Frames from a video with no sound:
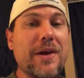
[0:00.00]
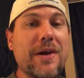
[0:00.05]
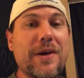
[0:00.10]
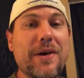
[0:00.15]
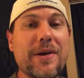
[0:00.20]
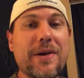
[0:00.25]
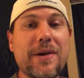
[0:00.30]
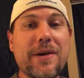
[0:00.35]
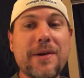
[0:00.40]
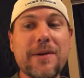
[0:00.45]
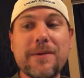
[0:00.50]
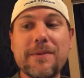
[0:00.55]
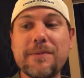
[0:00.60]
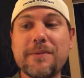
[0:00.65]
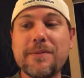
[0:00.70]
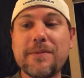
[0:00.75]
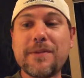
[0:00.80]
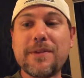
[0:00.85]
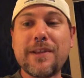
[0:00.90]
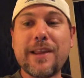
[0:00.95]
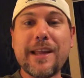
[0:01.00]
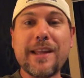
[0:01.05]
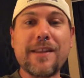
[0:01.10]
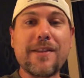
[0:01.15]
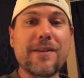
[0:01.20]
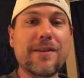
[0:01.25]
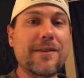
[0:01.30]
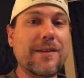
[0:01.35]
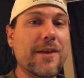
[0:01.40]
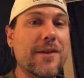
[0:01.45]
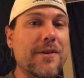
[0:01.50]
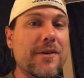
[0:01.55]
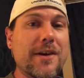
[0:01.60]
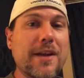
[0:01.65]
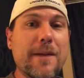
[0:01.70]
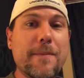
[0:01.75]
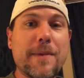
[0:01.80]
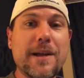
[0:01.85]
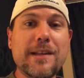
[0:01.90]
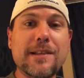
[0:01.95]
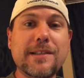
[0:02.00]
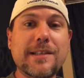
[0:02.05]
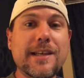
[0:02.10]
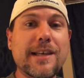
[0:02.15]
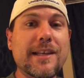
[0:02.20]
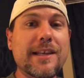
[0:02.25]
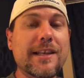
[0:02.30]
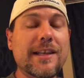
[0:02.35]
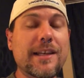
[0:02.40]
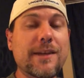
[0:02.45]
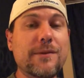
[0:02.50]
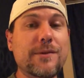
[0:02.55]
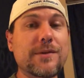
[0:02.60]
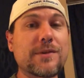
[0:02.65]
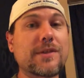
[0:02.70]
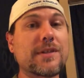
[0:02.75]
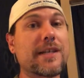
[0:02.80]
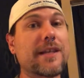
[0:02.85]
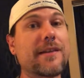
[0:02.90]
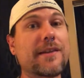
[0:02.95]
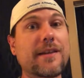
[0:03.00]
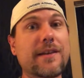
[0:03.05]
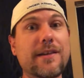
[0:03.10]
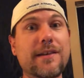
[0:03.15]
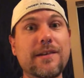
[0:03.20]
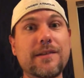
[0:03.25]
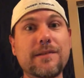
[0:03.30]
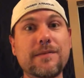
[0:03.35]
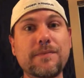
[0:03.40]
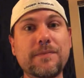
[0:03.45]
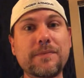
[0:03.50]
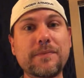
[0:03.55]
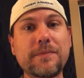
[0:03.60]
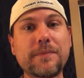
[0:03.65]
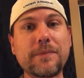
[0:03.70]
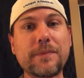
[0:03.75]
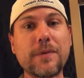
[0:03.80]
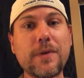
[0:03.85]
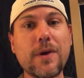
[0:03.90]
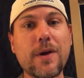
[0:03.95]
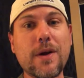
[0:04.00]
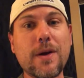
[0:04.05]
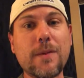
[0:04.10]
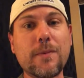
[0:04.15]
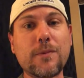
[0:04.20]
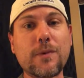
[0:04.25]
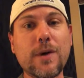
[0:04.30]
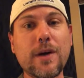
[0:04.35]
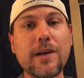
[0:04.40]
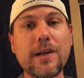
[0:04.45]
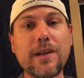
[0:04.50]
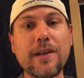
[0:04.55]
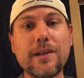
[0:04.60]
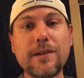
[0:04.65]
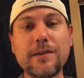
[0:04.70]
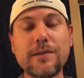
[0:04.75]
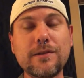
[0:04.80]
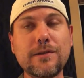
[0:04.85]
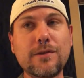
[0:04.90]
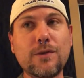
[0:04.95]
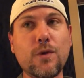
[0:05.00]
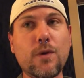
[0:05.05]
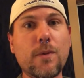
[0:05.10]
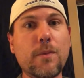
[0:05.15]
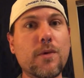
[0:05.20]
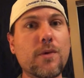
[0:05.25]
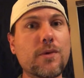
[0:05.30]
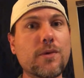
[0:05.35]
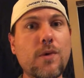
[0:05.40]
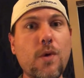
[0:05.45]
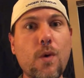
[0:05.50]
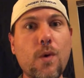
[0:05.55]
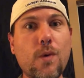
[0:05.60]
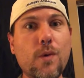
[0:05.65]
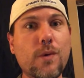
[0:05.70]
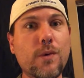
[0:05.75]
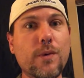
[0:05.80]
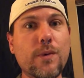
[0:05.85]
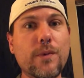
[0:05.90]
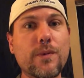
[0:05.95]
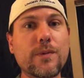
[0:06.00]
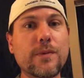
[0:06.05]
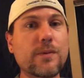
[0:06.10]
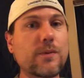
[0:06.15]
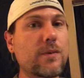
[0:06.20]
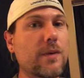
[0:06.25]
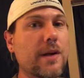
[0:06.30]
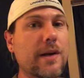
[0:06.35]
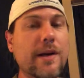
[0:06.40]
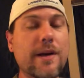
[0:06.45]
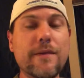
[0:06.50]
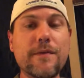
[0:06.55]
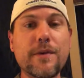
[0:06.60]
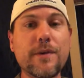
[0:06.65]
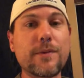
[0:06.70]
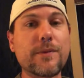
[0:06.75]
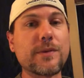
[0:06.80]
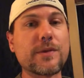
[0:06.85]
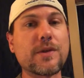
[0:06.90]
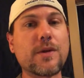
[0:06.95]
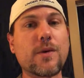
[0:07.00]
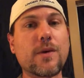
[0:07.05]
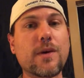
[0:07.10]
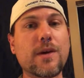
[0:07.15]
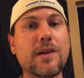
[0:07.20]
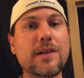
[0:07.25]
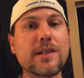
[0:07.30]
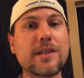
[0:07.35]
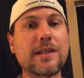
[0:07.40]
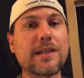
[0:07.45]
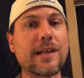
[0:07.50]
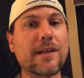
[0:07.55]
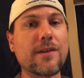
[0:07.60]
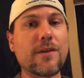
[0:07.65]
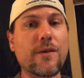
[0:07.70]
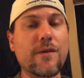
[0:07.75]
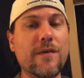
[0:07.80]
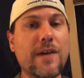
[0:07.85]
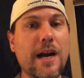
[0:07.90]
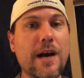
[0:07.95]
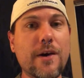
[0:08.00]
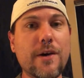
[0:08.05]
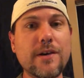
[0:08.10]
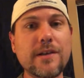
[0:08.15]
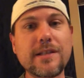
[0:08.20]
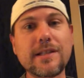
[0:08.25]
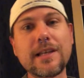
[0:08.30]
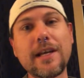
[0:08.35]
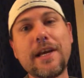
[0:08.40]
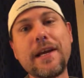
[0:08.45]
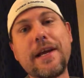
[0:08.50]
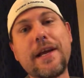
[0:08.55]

Like the other day, my son, he was sitting there running a normal cold or whatever was going on, just like a little virus,